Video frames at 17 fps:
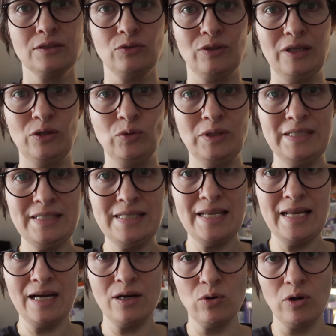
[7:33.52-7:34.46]
So I will
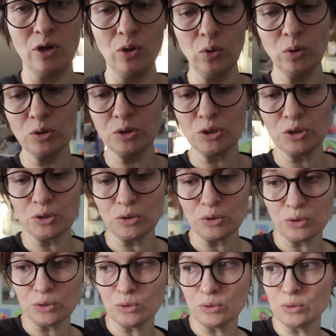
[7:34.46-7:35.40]
now
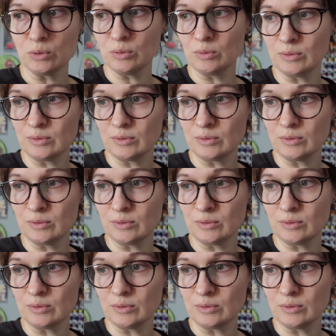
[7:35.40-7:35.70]
also